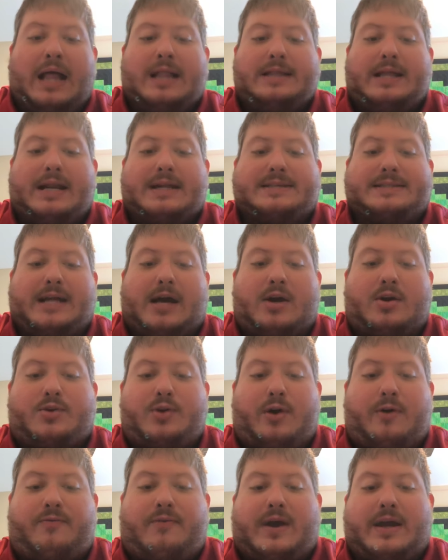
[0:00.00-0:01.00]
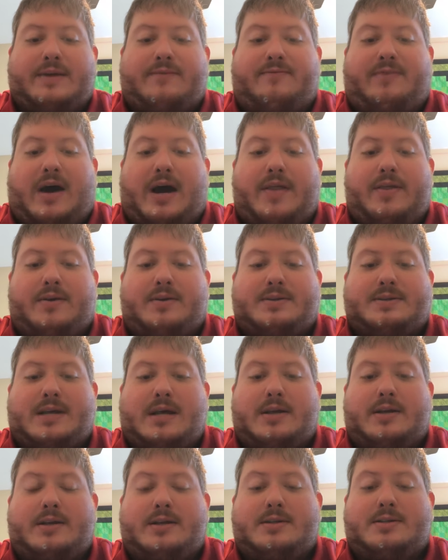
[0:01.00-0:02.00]
Let us now glorify Father,
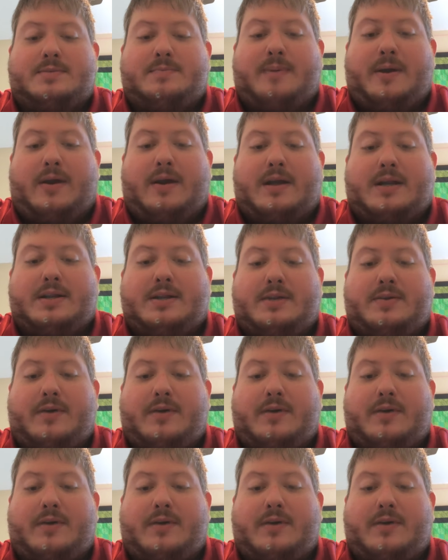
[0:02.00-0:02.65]
Son, and Spirit,